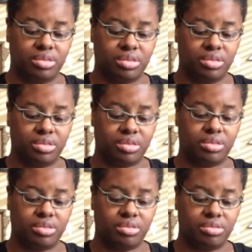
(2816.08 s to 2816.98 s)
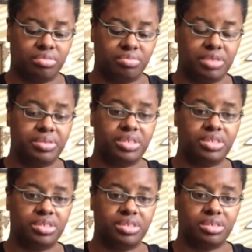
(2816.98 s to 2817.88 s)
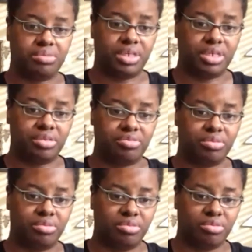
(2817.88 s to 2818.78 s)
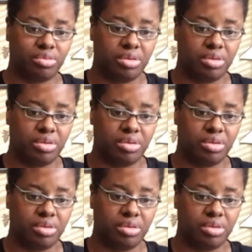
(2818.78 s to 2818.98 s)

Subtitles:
You know, maybe this is some kind of grump